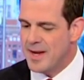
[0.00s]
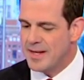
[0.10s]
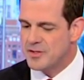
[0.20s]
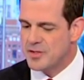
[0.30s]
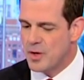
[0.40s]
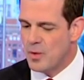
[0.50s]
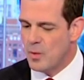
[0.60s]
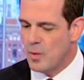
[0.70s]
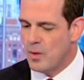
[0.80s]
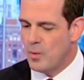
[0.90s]
And so
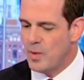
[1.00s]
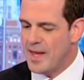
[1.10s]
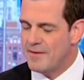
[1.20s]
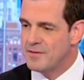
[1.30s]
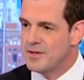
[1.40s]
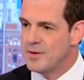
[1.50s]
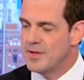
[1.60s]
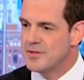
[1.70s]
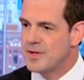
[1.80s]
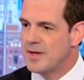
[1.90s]
what we have to do is,